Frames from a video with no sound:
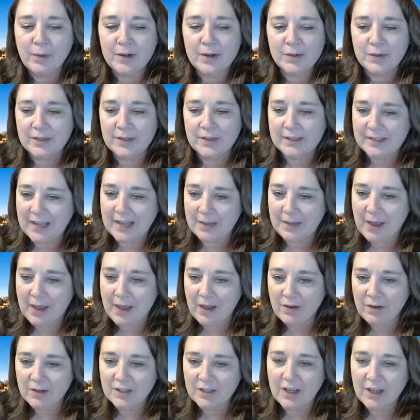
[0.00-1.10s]
press release came
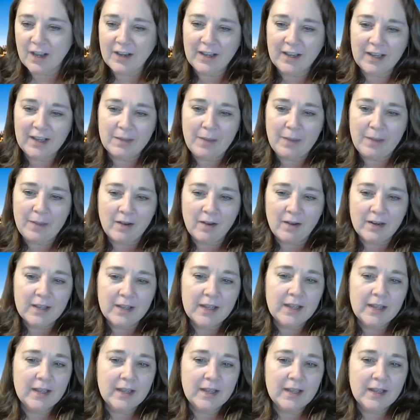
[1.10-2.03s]
out talking about